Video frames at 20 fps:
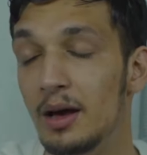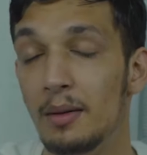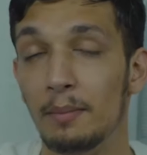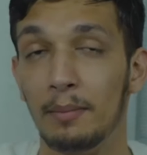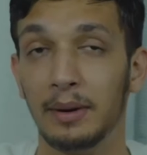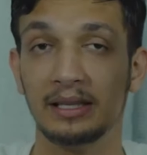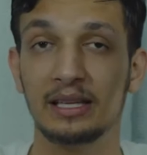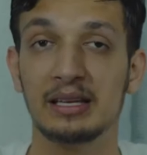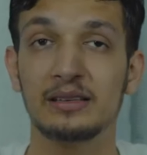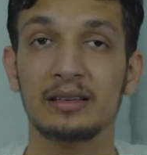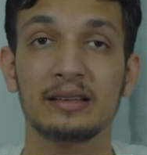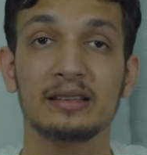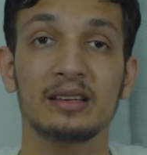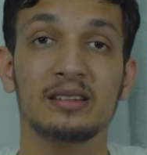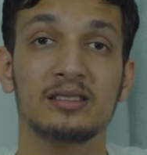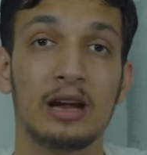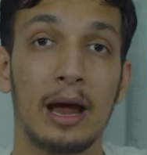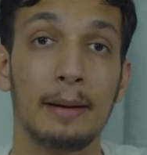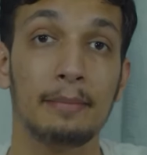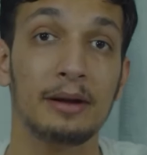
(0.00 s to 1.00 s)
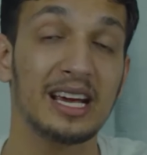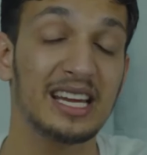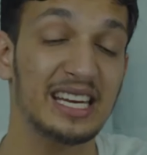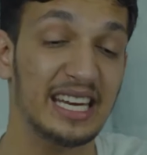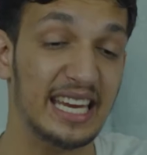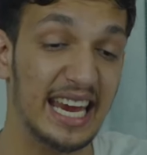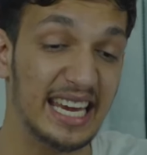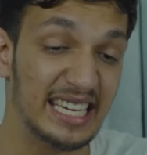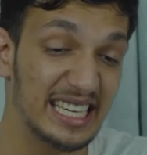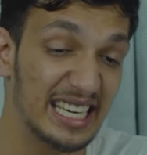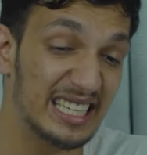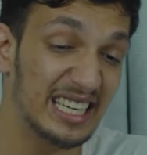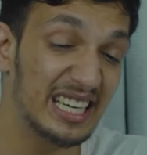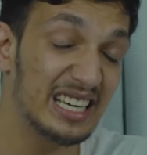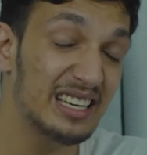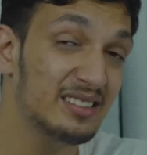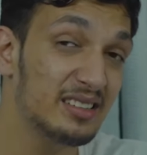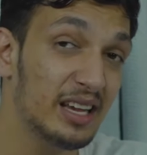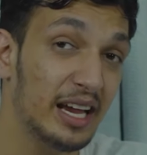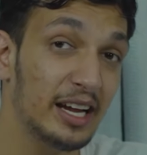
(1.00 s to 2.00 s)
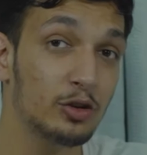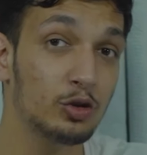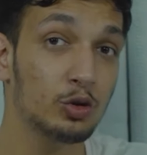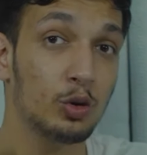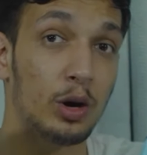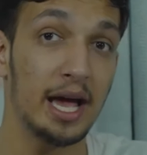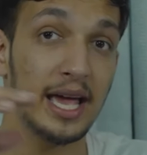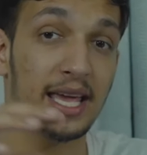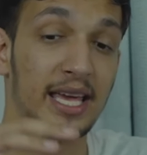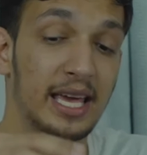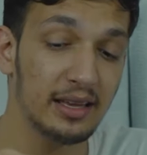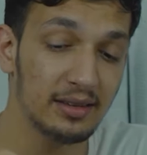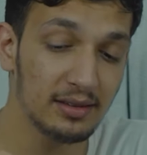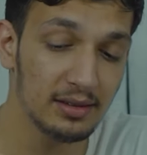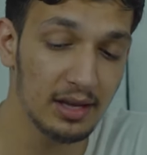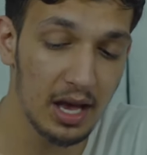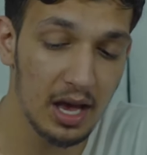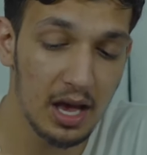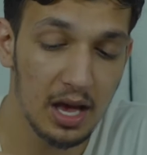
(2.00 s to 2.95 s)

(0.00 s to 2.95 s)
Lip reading: But this has a Snapdragon 888 inside, so I guess